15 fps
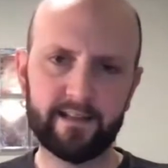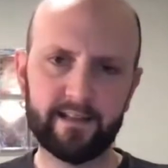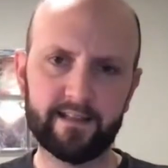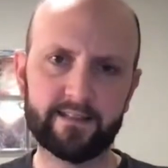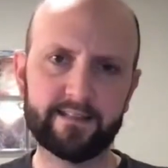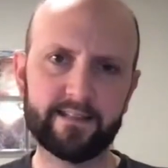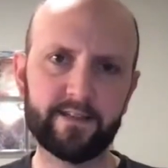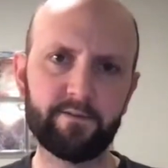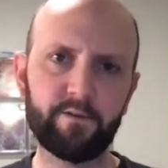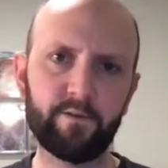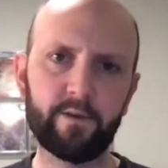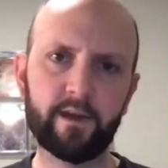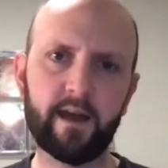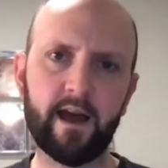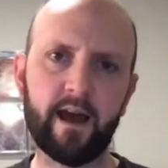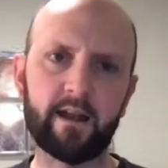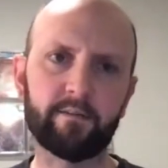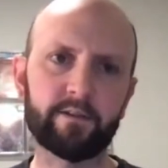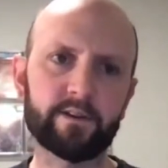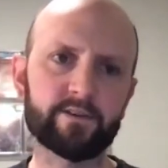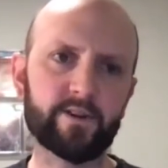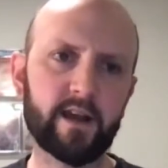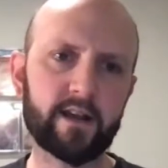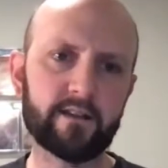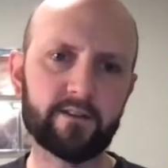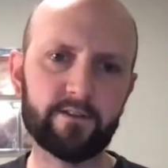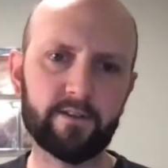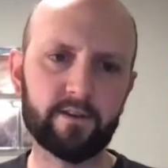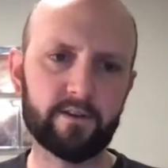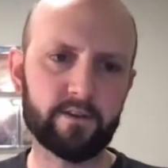Let's see what we got. I'm going to try to
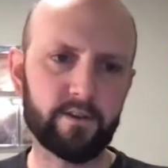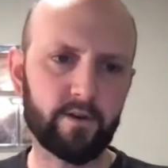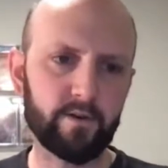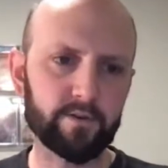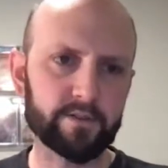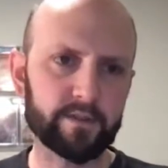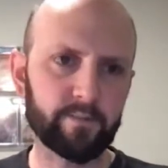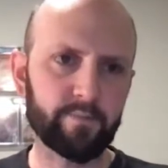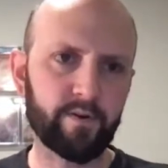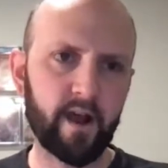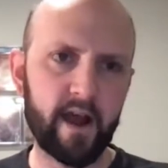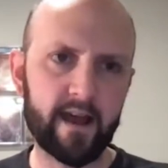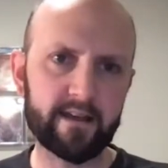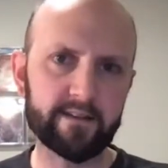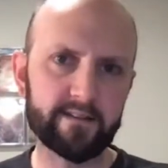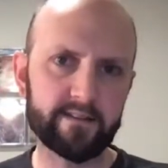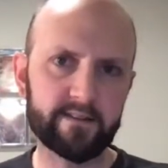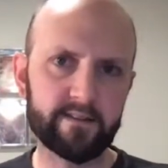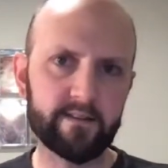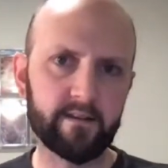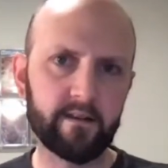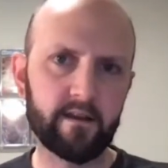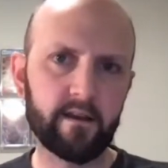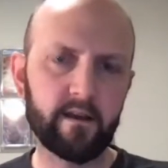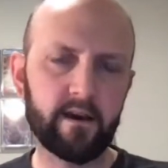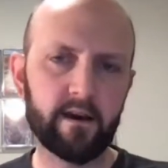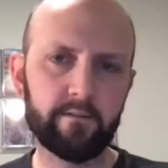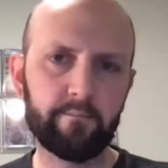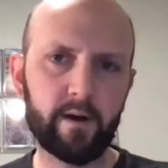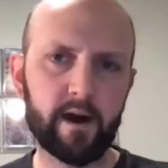do the whole surprise
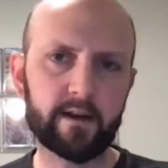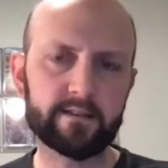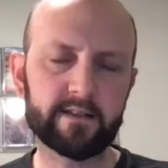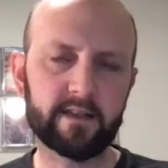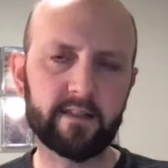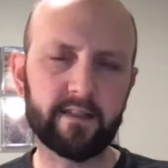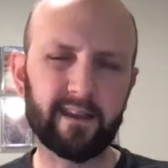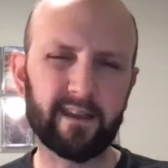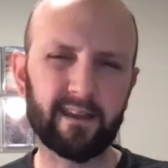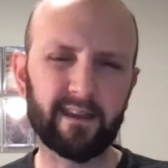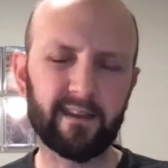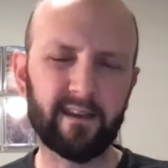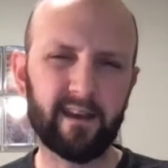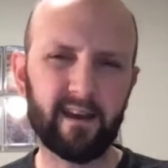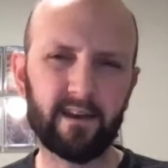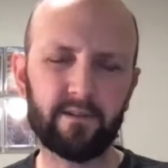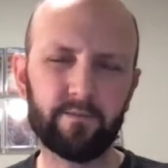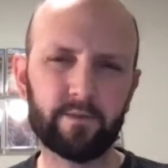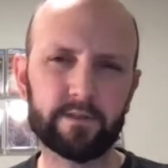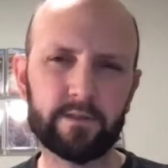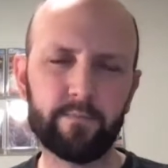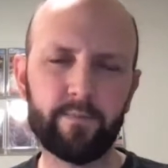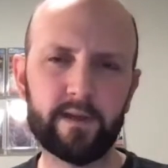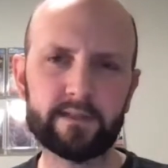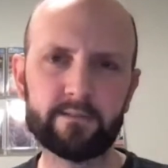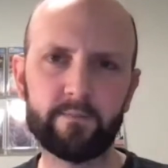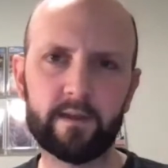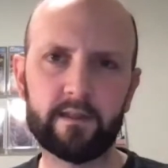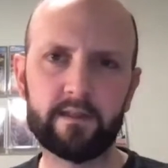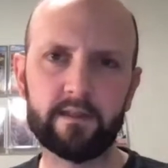unboxing thing. What's the best
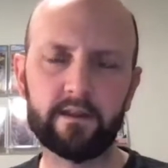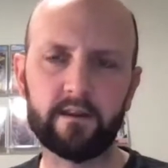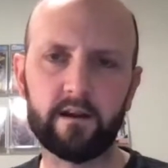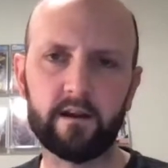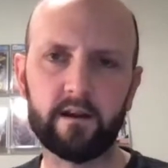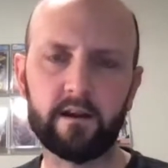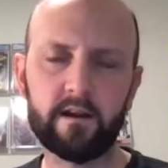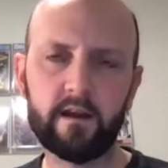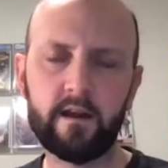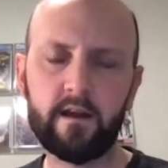method here?